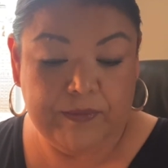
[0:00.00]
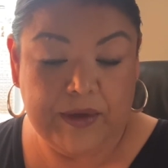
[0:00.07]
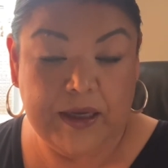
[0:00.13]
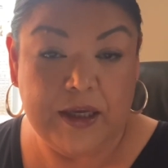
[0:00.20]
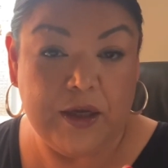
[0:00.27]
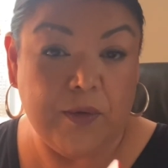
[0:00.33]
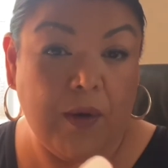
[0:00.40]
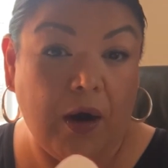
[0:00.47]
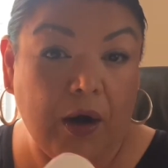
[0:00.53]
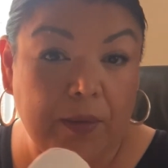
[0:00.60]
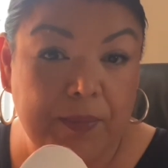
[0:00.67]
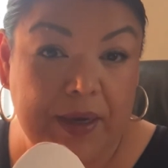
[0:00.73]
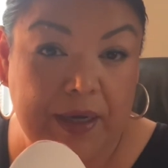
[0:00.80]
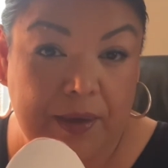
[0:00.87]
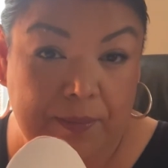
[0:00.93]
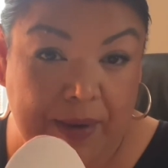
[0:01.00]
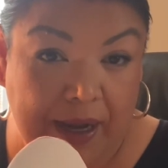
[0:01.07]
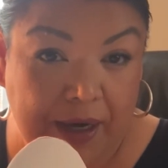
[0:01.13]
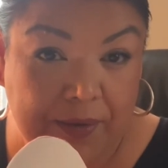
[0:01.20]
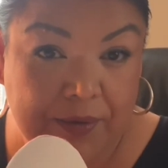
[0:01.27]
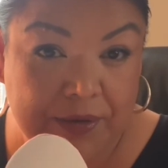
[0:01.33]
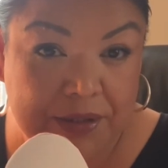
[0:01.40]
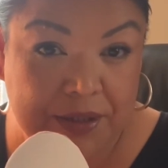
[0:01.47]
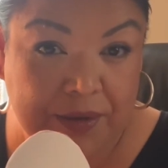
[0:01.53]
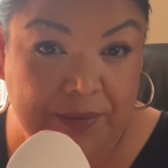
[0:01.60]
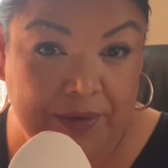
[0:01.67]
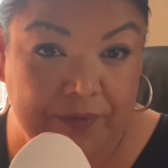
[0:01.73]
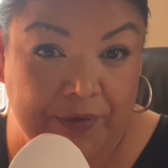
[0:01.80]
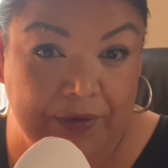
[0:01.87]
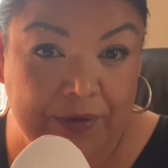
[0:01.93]
You are beading backwards,
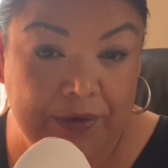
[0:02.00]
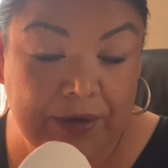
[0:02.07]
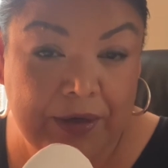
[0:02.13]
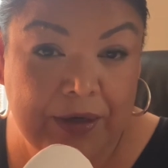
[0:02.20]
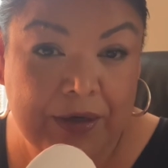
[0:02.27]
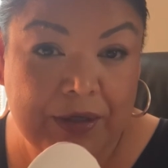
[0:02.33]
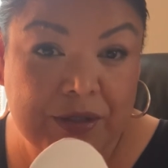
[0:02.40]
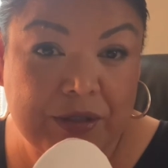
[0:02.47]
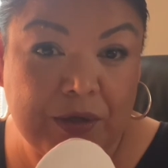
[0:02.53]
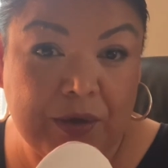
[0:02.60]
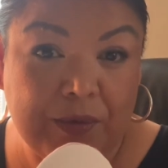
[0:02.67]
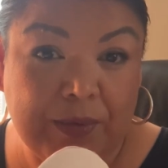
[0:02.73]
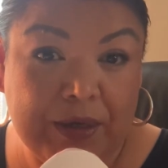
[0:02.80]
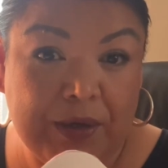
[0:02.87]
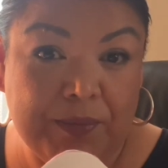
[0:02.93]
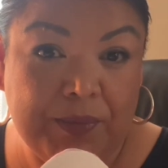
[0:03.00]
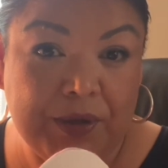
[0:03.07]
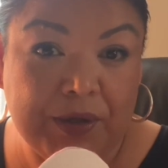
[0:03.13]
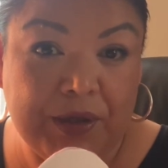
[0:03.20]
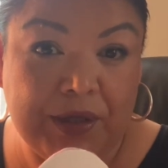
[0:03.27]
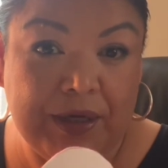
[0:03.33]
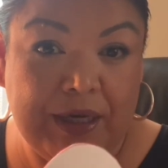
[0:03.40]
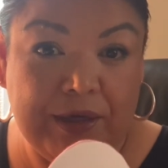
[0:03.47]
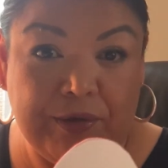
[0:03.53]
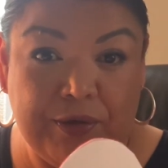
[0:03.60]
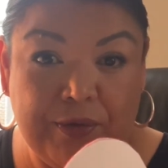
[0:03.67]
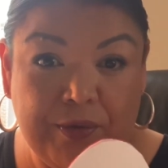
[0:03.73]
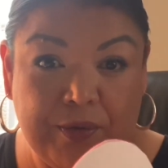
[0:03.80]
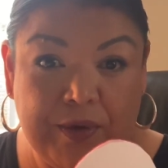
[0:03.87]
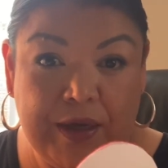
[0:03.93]
however. So when you put the needle
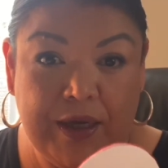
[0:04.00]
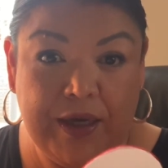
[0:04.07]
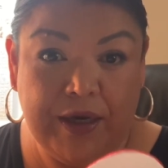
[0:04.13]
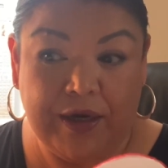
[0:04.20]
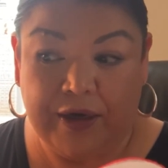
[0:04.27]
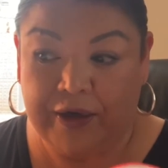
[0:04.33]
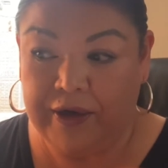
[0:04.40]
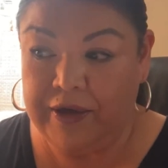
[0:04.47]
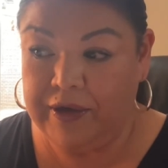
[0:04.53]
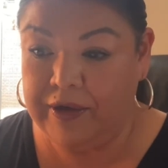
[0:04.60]
through here,